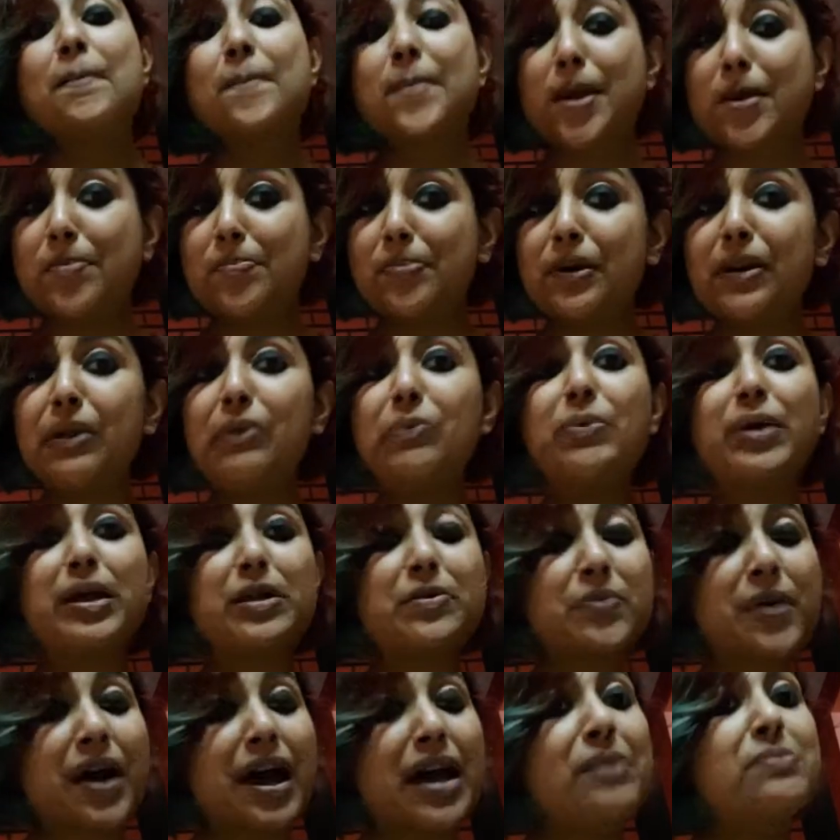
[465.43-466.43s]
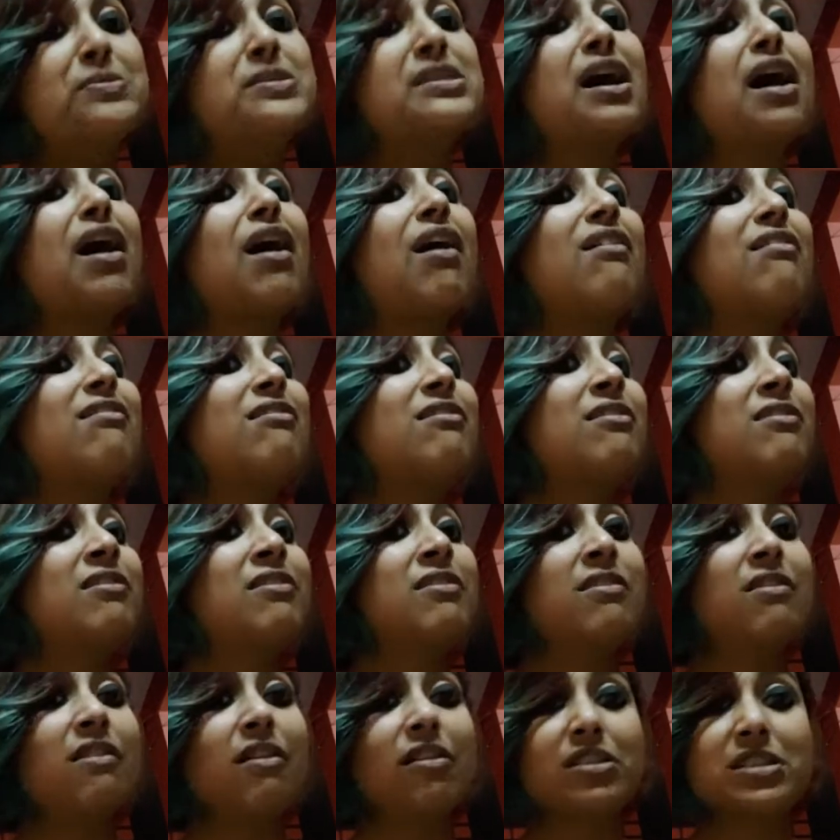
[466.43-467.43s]
Wet wipes are
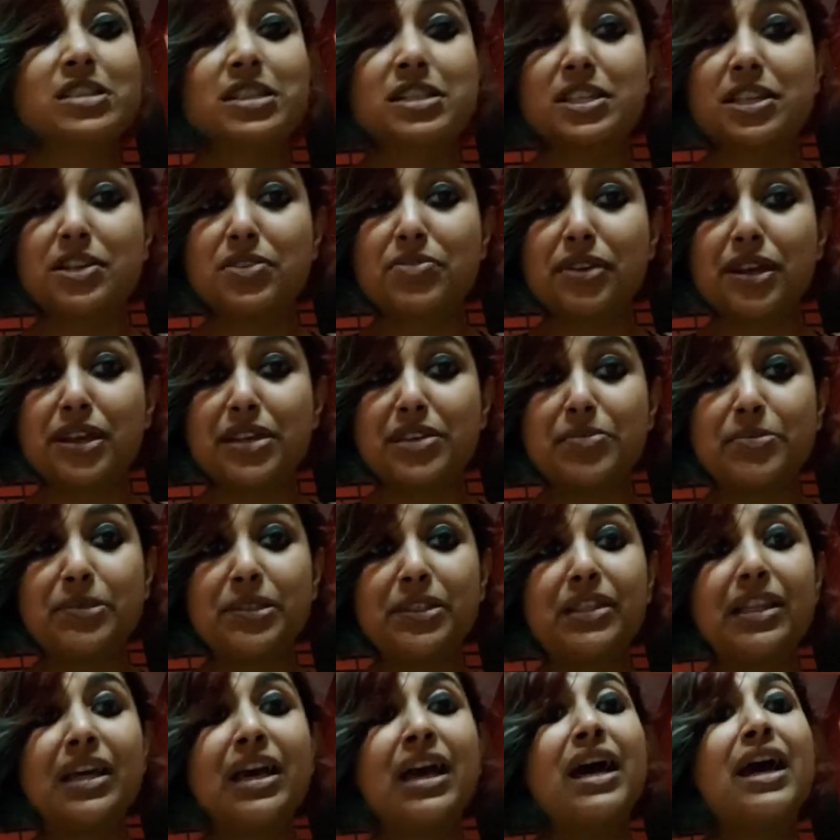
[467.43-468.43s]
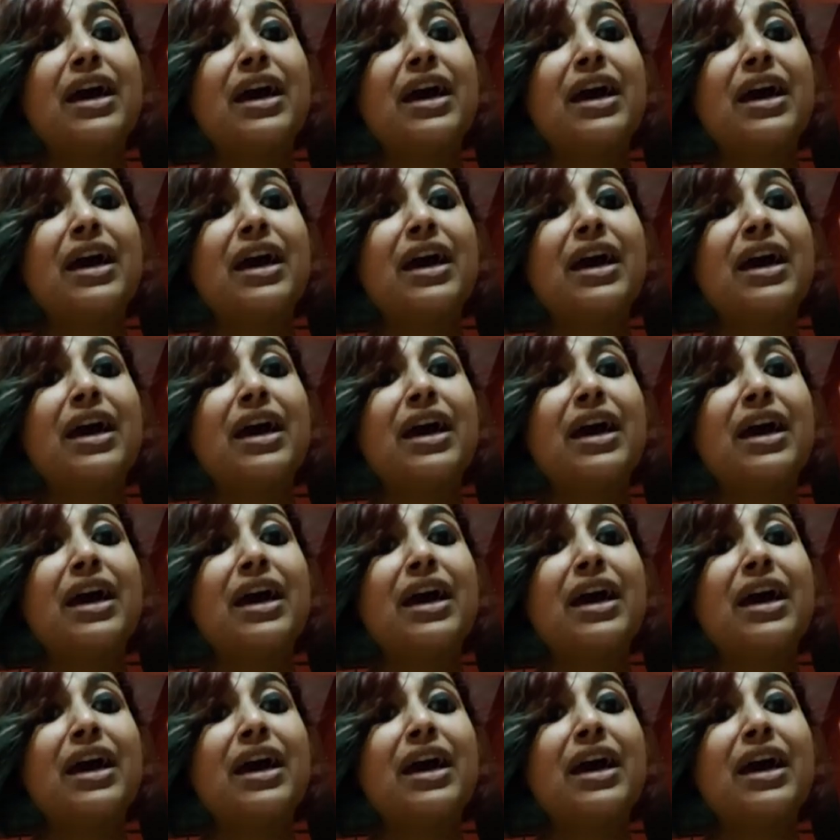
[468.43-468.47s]
not degradable.